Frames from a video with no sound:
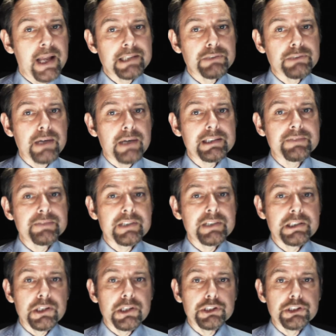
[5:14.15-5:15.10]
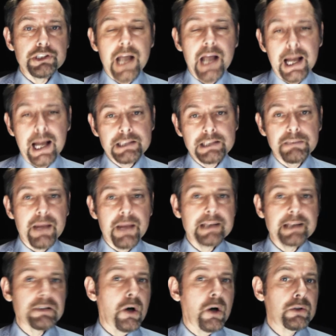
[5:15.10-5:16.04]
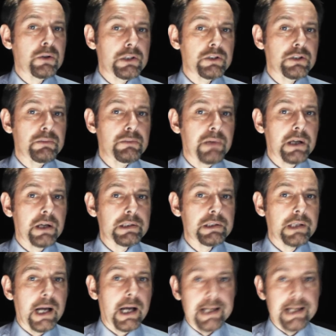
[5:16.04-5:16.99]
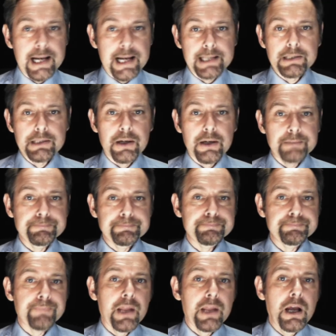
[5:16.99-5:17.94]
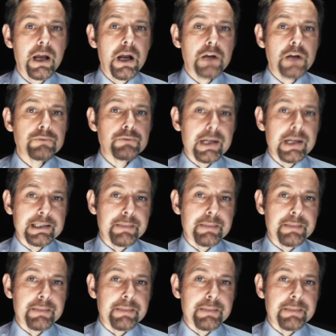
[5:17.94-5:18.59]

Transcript: interactive discussion and debate on Google Plus at any time. Rick